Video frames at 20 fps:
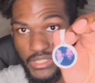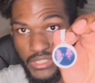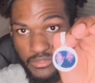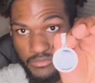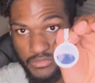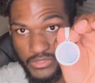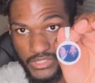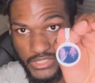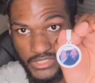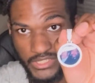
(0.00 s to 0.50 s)
I'm
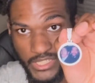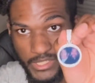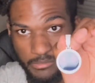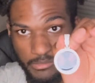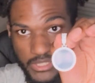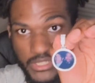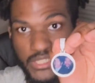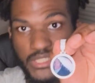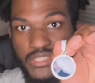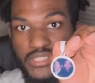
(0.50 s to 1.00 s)
finna
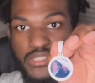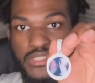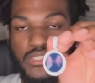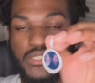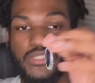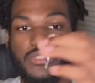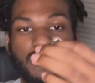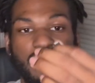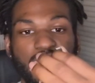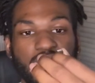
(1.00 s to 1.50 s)
diamond test
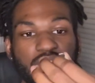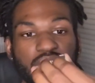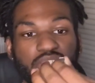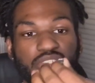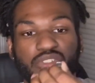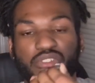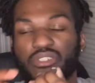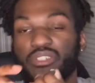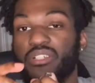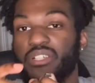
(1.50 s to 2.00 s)
this so I can
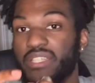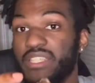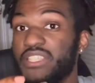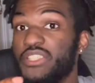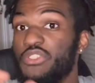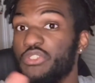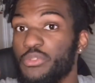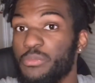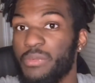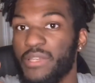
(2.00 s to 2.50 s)
show y'all it
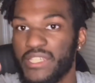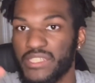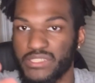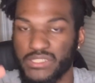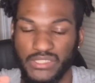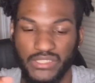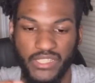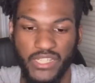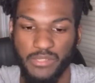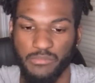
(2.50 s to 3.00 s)
do pass
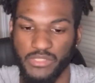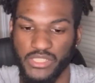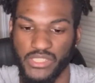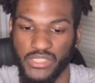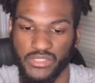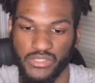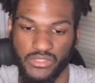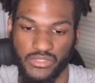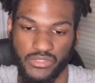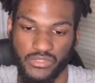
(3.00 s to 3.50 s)
the diamond
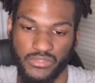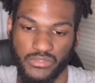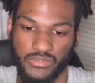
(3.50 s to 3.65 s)
tester.